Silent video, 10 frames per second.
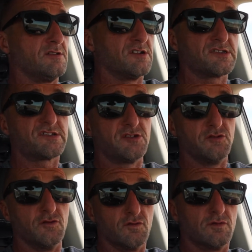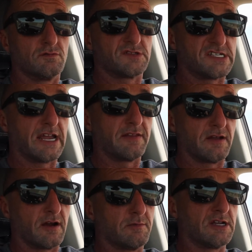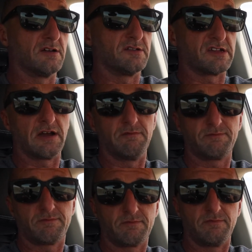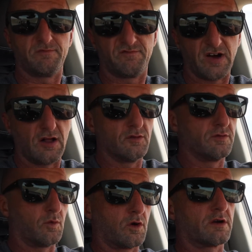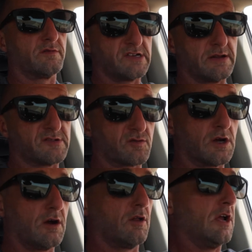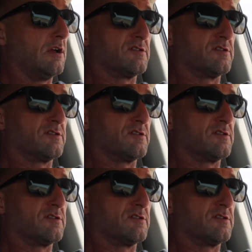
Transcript: just to stand there because I followed the work of James Turrell.